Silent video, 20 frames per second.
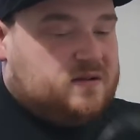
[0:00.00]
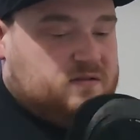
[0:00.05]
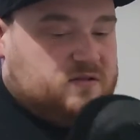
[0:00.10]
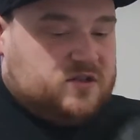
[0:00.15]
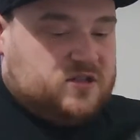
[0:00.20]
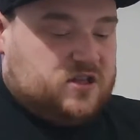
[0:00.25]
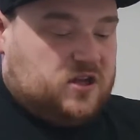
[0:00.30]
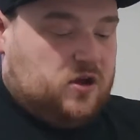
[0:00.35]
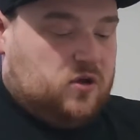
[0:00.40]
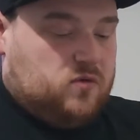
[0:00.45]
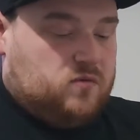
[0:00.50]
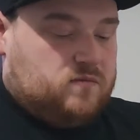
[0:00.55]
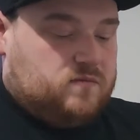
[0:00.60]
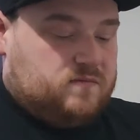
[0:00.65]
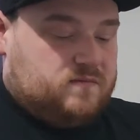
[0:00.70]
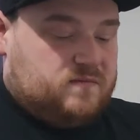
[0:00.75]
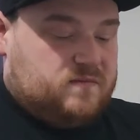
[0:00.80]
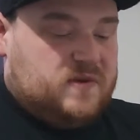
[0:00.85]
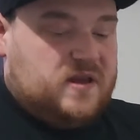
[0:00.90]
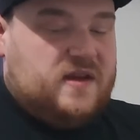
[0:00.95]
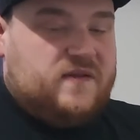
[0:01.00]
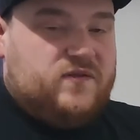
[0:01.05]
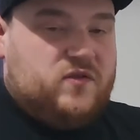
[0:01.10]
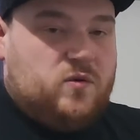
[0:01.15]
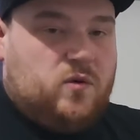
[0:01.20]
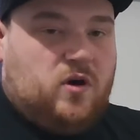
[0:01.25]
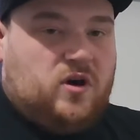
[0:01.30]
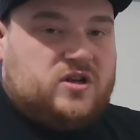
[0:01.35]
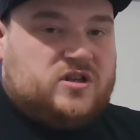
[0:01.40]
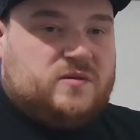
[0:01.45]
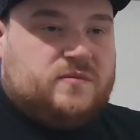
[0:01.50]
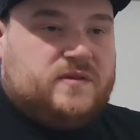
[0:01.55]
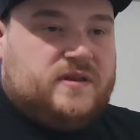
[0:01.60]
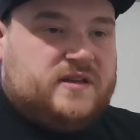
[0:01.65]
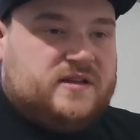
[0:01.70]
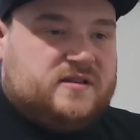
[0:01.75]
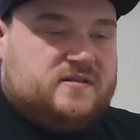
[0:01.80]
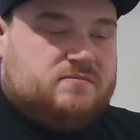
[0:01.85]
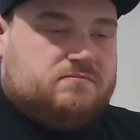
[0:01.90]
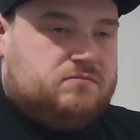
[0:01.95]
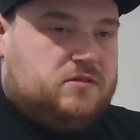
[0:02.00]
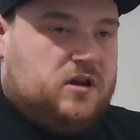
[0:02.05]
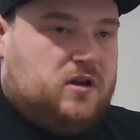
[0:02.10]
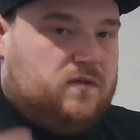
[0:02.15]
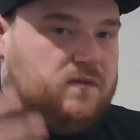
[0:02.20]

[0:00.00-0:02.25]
So if you are someone that's, you know,